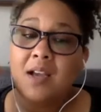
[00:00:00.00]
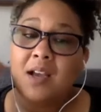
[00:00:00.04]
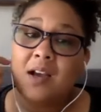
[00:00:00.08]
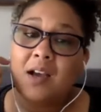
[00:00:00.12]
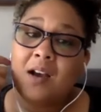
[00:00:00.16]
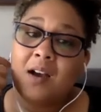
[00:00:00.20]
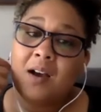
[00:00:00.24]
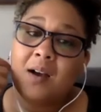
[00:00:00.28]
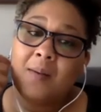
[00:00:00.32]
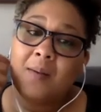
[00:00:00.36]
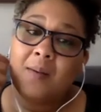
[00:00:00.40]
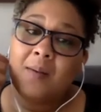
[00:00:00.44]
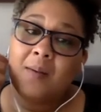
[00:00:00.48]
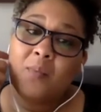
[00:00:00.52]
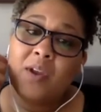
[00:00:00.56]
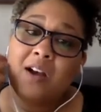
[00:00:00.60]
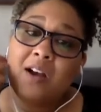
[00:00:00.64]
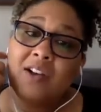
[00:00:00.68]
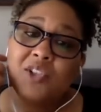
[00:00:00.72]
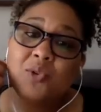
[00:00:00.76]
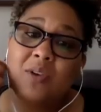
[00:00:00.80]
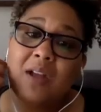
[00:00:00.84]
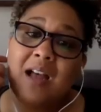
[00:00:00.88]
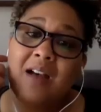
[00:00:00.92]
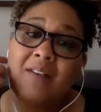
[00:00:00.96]
Um, we
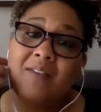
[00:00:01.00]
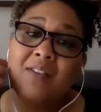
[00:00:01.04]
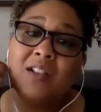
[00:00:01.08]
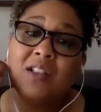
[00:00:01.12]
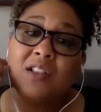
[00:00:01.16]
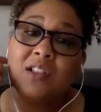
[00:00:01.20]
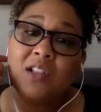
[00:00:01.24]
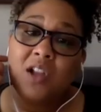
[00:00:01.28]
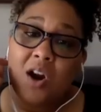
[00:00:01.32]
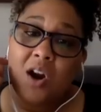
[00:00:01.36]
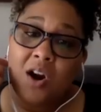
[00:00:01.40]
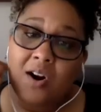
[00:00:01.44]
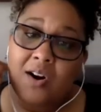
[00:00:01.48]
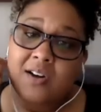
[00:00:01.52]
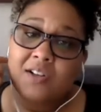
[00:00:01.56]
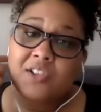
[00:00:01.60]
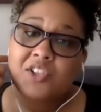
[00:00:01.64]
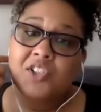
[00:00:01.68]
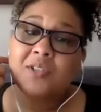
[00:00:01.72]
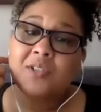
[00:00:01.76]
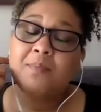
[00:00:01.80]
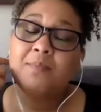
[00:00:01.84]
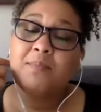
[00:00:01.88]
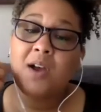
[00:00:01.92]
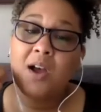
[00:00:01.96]
also have a
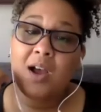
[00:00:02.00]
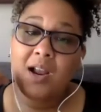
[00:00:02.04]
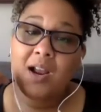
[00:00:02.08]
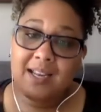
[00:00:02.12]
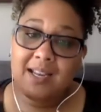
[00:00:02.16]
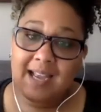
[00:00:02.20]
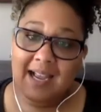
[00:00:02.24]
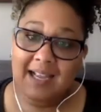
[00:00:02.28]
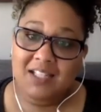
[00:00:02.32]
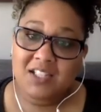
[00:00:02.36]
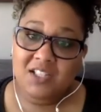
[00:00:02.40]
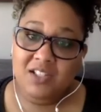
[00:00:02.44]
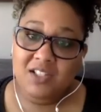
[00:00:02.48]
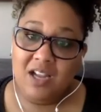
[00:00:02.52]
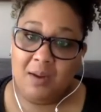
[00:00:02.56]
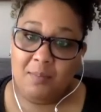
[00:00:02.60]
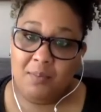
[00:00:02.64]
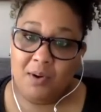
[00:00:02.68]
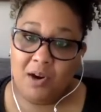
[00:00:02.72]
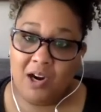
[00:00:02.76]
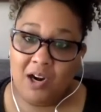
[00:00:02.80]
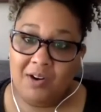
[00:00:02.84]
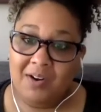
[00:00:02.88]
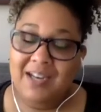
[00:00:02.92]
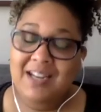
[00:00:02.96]
large podcast
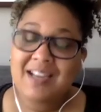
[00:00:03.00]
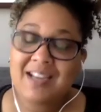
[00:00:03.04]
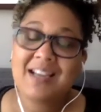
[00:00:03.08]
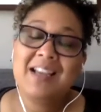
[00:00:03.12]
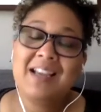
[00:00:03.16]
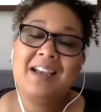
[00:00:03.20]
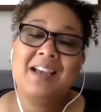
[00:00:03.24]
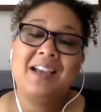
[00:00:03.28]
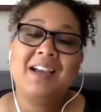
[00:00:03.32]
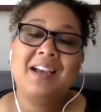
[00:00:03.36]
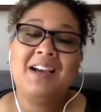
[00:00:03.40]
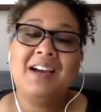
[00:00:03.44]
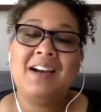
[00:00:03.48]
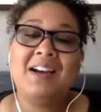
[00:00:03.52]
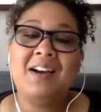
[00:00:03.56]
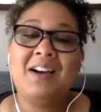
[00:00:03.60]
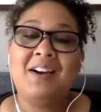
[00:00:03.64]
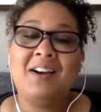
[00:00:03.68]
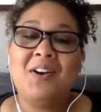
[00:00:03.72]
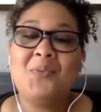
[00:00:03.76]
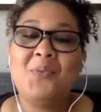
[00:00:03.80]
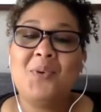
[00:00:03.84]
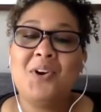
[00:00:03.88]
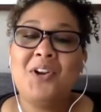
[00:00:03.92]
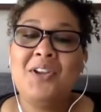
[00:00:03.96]
library
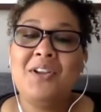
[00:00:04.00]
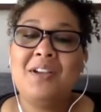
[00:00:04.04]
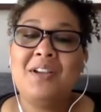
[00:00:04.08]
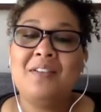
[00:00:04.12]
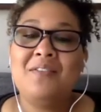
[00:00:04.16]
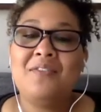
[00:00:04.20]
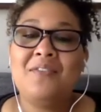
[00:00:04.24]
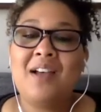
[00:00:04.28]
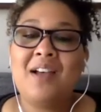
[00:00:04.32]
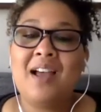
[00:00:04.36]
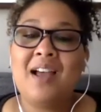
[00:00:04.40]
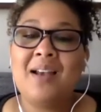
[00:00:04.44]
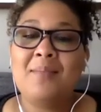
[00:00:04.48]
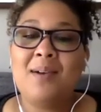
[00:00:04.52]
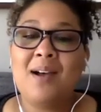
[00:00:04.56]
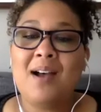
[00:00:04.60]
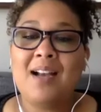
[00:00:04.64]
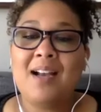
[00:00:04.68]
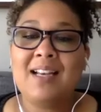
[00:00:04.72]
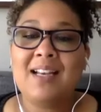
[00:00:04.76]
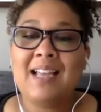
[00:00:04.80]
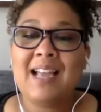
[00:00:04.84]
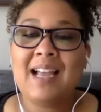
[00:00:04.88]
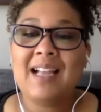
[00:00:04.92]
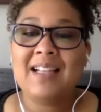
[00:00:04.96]
uh, where you can find
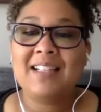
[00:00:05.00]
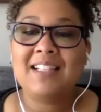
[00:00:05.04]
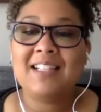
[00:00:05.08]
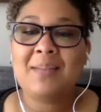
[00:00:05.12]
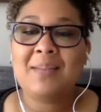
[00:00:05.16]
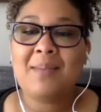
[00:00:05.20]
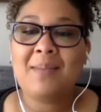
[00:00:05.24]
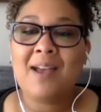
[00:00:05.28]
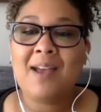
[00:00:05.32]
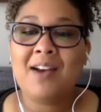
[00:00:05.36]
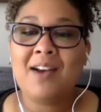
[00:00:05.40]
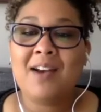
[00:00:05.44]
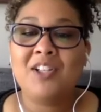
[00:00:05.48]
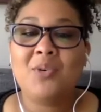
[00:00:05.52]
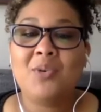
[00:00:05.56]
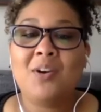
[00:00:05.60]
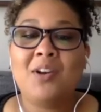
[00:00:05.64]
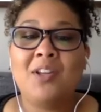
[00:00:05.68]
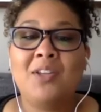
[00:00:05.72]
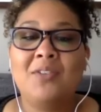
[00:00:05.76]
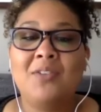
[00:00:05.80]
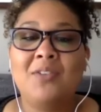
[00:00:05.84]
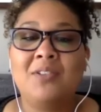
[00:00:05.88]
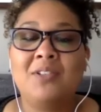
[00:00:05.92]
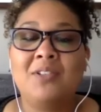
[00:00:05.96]
podcasts that matter to our
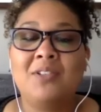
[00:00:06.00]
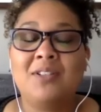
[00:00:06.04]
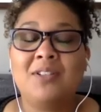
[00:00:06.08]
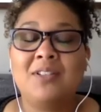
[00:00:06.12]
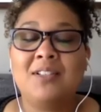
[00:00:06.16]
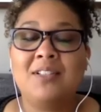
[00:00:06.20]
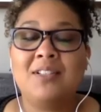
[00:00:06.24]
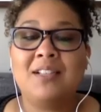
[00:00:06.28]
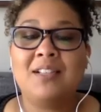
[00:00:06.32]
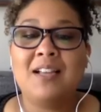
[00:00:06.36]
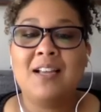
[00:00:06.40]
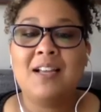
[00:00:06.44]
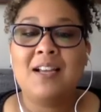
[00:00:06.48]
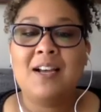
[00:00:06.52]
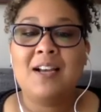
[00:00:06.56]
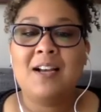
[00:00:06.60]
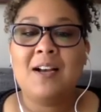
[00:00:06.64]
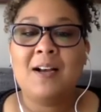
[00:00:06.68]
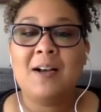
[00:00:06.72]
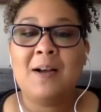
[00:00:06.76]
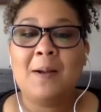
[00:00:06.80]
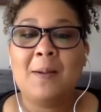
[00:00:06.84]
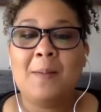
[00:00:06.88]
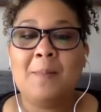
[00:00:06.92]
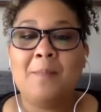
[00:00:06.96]
users.
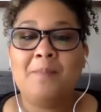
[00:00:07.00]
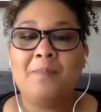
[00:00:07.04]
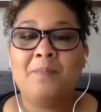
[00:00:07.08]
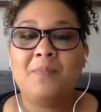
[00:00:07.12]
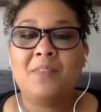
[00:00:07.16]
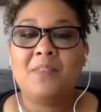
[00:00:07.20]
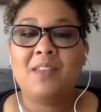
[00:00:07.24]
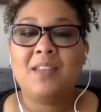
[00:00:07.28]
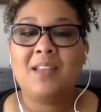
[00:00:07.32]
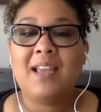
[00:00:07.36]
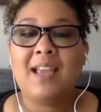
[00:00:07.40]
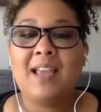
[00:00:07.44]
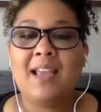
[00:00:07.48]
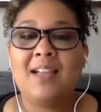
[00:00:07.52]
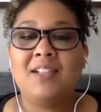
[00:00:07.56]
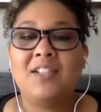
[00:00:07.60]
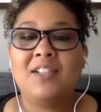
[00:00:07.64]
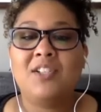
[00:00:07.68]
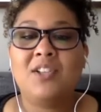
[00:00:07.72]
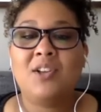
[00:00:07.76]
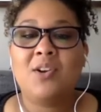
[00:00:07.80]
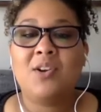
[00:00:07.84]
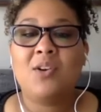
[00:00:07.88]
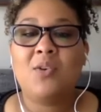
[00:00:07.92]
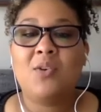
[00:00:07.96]
Um, and
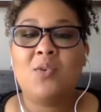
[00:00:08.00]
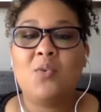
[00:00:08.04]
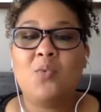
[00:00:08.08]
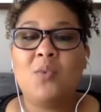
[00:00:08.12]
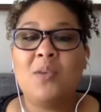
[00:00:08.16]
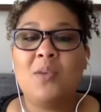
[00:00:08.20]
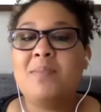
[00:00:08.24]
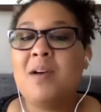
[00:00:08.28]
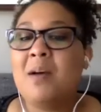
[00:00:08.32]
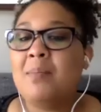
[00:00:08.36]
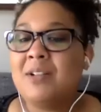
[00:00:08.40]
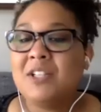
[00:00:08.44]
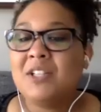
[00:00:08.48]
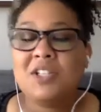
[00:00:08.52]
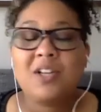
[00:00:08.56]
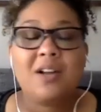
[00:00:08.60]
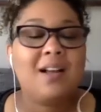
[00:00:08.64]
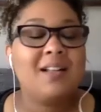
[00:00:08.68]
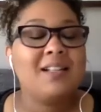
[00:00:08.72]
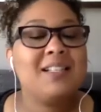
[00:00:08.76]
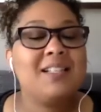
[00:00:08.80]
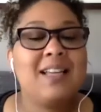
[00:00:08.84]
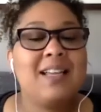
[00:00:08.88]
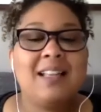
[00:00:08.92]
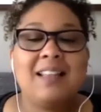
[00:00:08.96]
so we publish
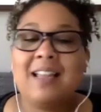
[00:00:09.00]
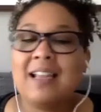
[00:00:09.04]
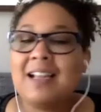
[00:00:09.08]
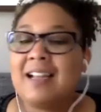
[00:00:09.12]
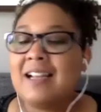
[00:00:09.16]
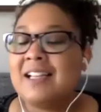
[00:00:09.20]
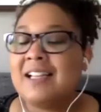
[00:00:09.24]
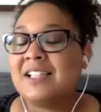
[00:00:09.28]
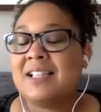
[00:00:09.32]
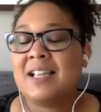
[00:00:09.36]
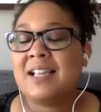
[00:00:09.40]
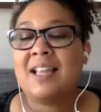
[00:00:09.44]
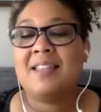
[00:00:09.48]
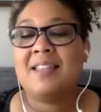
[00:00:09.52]
content, like I said,